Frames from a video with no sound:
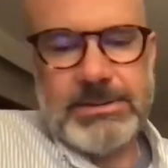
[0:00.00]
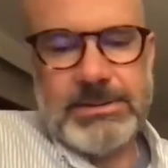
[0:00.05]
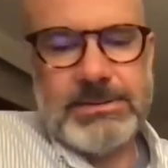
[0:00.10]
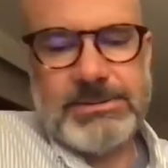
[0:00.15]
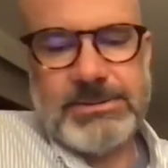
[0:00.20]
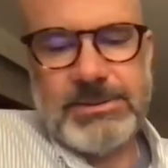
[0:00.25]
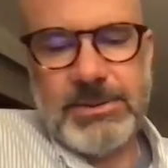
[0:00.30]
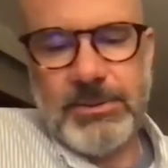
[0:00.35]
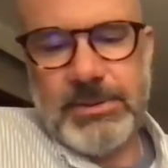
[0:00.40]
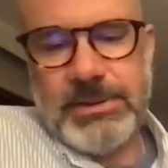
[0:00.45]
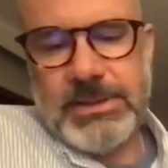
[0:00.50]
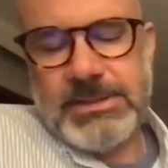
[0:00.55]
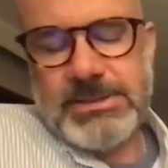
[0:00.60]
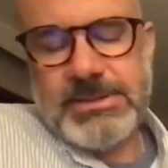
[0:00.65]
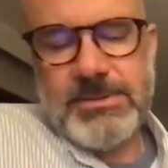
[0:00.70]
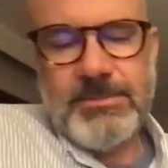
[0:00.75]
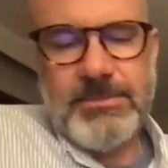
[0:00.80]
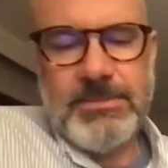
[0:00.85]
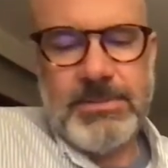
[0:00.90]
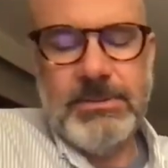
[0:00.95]
So it is
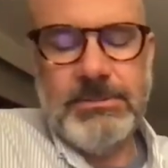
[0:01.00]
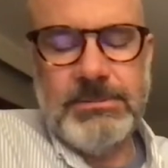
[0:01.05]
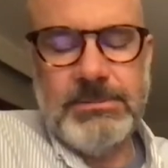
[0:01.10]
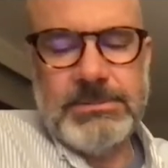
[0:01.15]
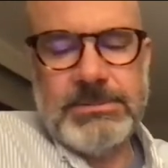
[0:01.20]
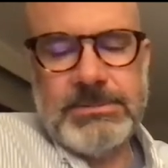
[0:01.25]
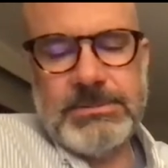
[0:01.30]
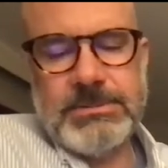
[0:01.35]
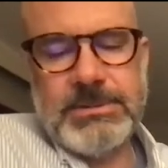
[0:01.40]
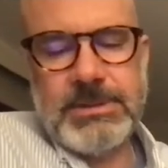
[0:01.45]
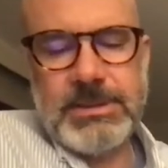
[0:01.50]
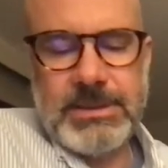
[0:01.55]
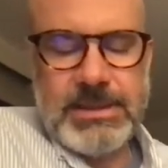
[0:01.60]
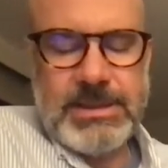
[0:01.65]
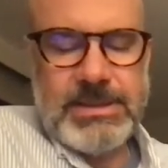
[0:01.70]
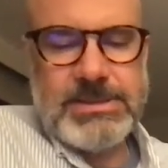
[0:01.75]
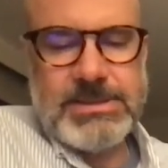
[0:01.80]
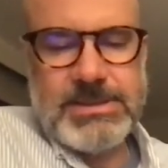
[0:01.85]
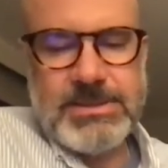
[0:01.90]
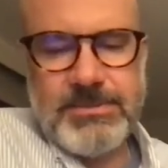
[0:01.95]
at
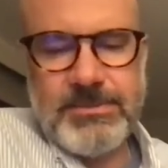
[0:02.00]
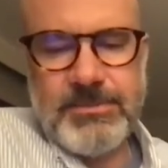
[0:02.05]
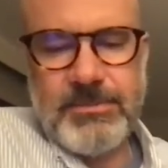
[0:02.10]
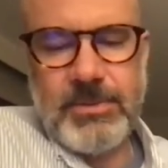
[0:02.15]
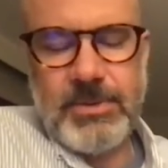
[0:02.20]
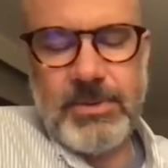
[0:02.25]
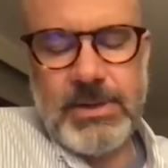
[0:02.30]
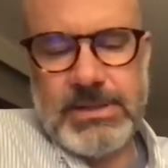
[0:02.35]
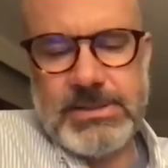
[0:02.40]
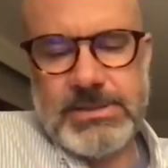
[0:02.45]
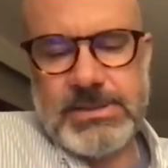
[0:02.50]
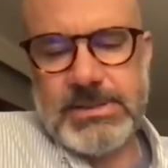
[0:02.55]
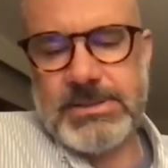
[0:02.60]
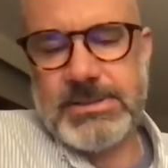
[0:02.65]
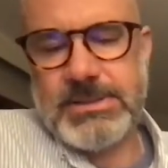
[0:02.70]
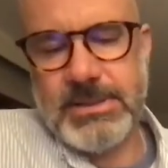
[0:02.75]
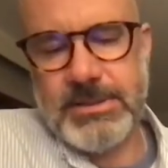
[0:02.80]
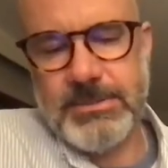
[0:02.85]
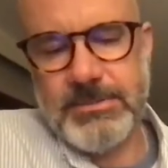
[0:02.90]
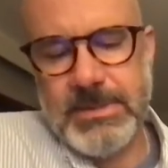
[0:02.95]
least for us,
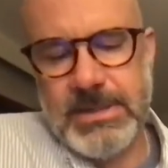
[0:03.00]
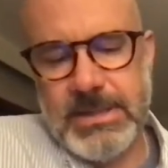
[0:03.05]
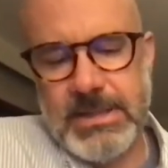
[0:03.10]
it's a